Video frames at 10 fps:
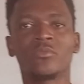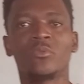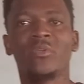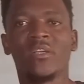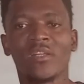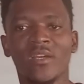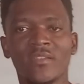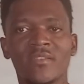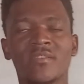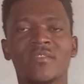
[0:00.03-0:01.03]
Good day,
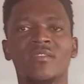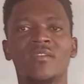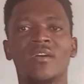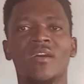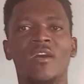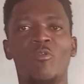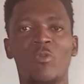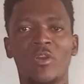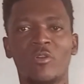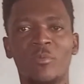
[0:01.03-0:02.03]
class, and
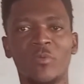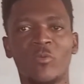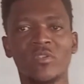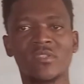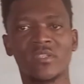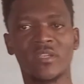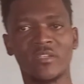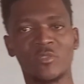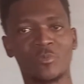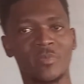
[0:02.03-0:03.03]
welcome once
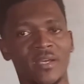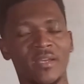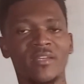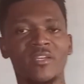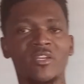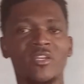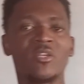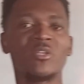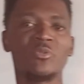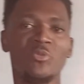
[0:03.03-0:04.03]
again to my
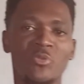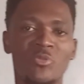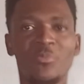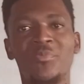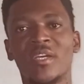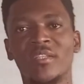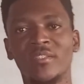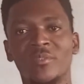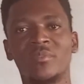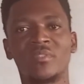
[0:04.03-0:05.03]
YouTube
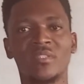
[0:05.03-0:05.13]
channel.